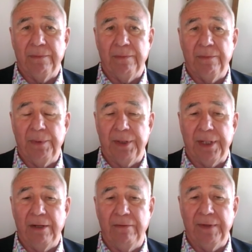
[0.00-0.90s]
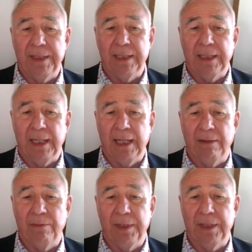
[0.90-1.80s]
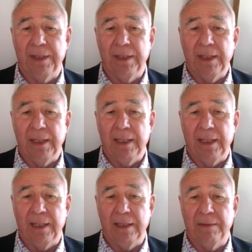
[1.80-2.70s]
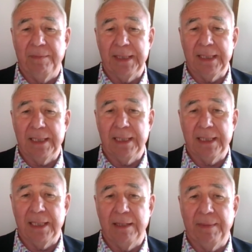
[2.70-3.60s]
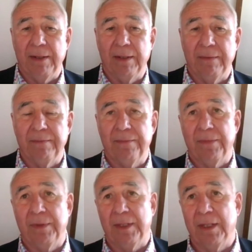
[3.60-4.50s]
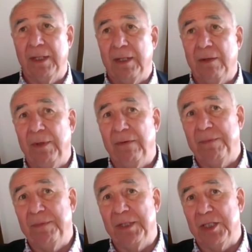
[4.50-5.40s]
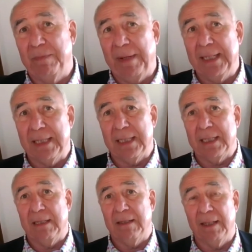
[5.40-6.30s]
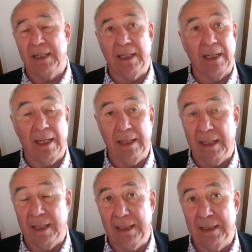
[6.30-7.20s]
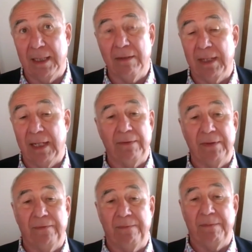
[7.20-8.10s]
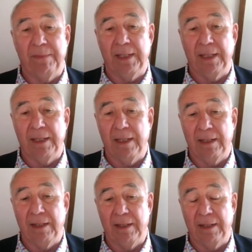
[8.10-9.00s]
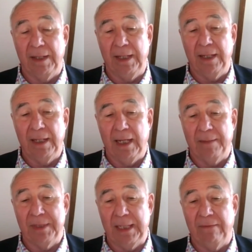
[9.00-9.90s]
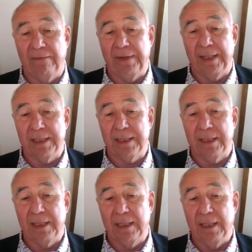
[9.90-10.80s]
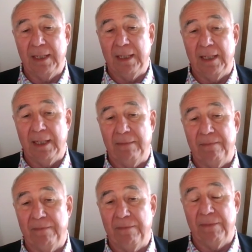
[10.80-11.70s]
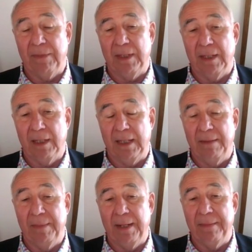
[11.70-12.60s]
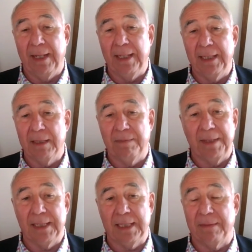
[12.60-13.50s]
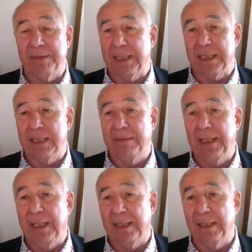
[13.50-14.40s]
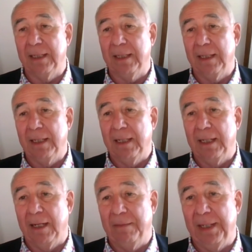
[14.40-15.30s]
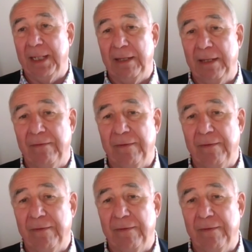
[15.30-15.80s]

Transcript: with COVID and with the businesses in the borough. We've dispensed, I don't have the up-to-date figures in my mind, but it's some 60 million, I believe,